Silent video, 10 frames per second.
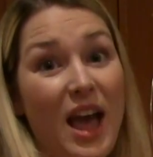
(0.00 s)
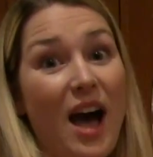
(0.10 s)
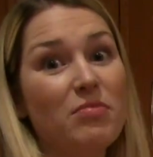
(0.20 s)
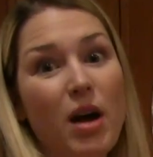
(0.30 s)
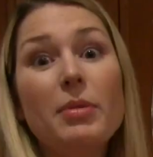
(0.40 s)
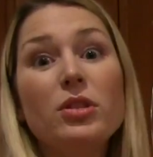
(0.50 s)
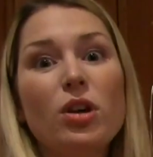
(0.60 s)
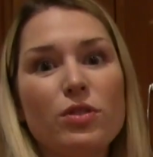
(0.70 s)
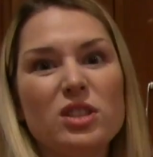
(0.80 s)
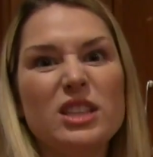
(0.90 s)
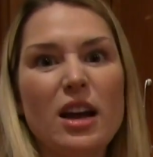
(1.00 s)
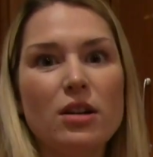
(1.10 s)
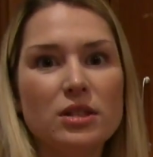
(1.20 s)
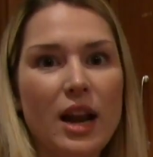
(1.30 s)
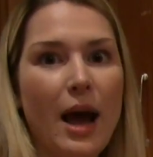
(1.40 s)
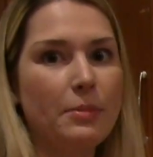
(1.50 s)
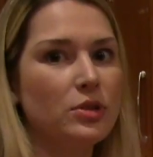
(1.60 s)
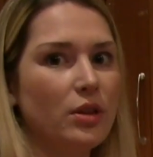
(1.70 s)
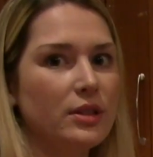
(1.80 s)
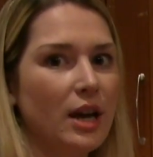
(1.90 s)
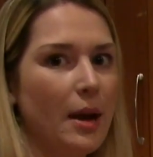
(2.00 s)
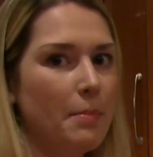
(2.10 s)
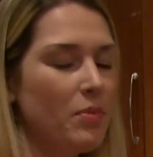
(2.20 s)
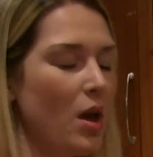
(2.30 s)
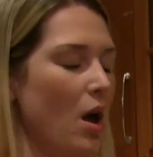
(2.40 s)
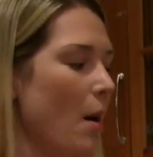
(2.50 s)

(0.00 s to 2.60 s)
Yeah. I mean, look for sales. It happens all the time.